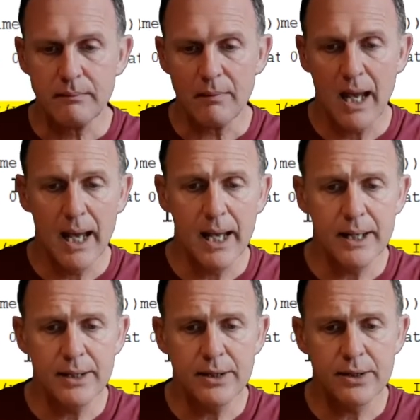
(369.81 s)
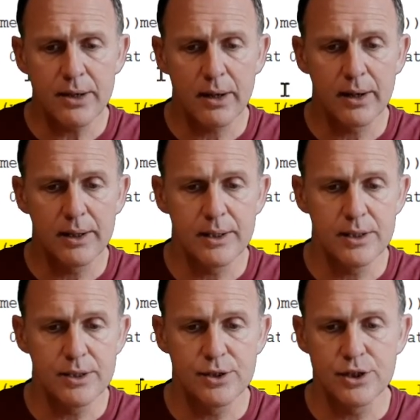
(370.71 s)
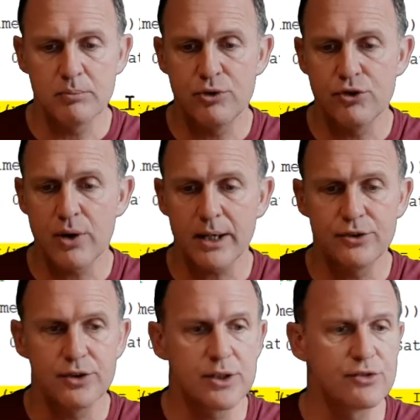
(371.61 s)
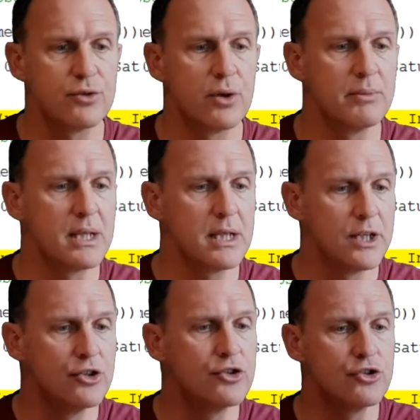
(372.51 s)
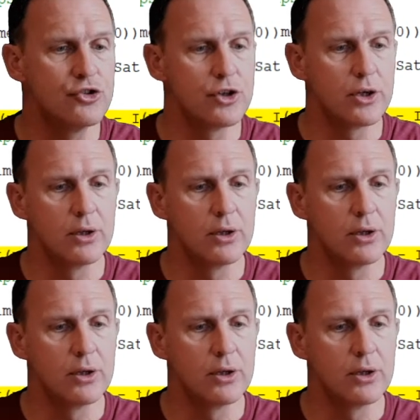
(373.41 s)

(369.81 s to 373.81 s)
and I subtract it from the integer